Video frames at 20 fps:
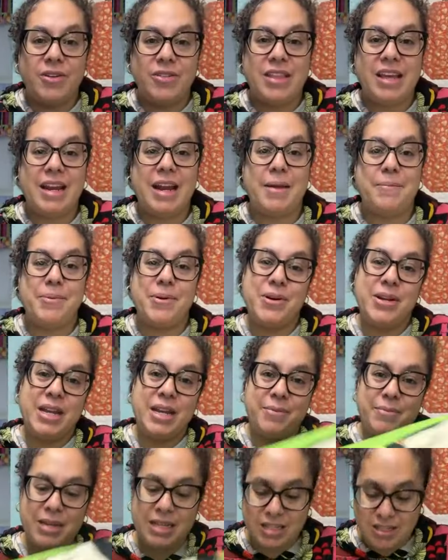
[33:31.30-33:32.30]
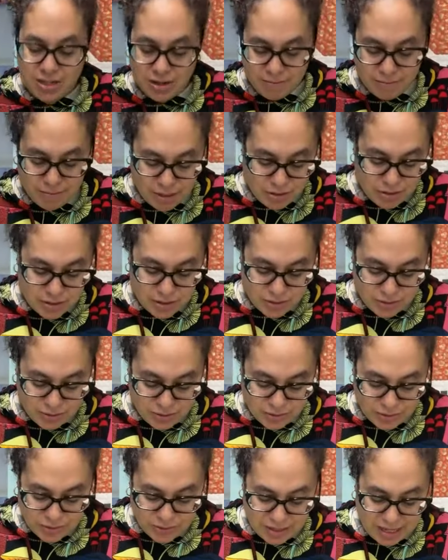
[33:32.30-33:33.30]
then I put him into
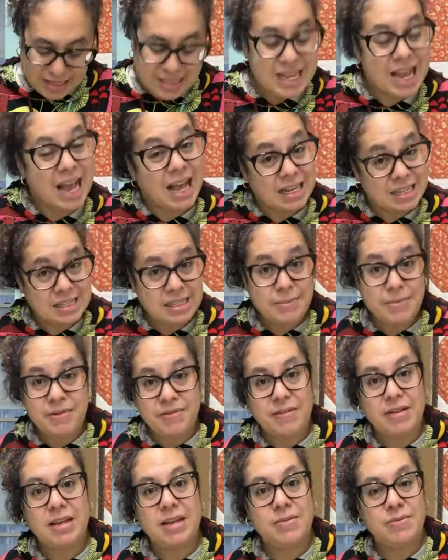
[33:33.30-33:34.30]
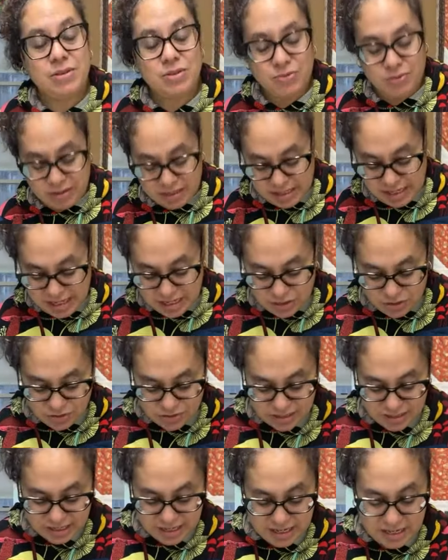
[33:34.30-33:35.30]
musical. I asked him if he was really
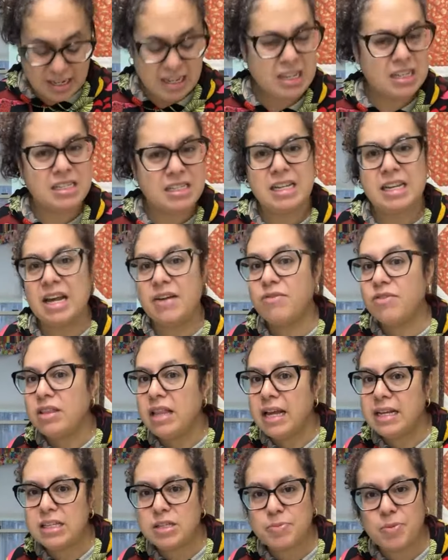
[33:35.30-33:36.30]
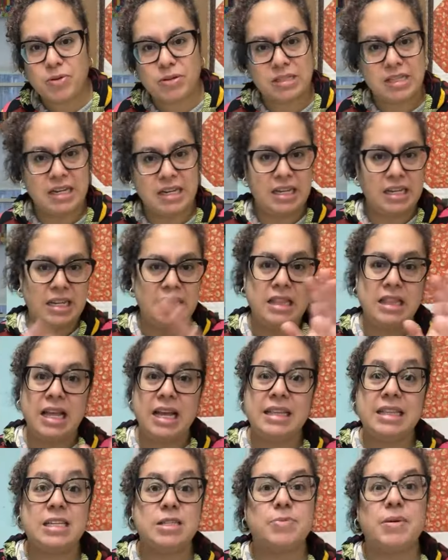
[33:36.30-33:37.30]
interested in it, because he never liked sports and he didn't
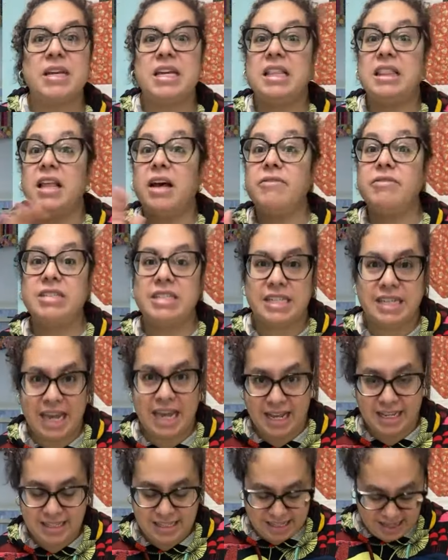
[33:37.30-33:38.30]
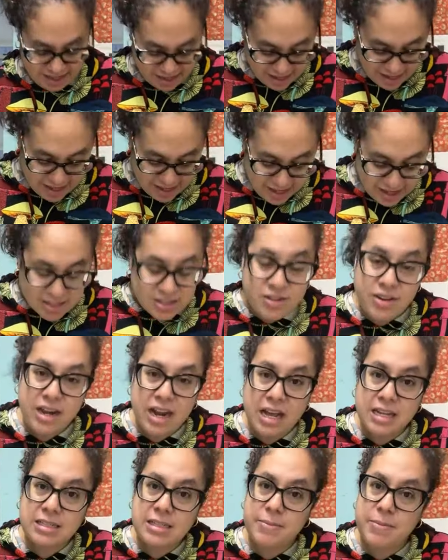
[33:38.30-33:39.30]
like this, but he loved dancing. So I'd
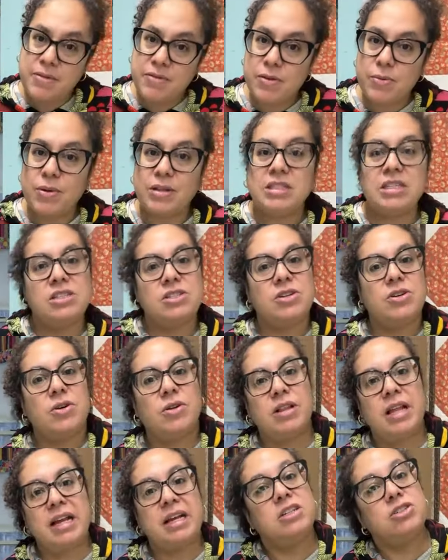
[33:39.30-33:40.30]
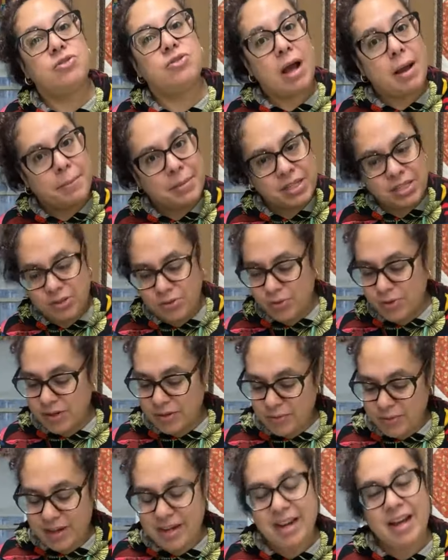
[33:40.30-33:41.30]
asked him if he wanted to go to like a drama school
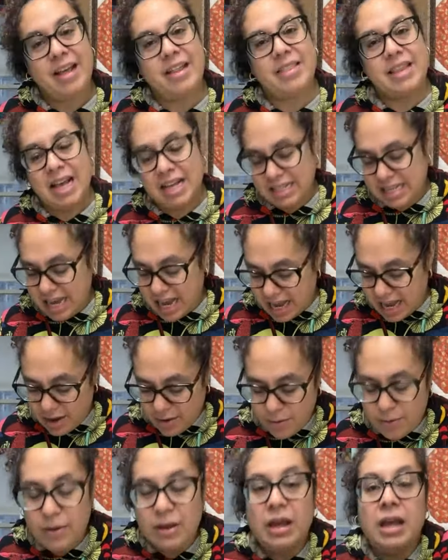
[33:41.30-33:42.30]
and whatnot, and that's how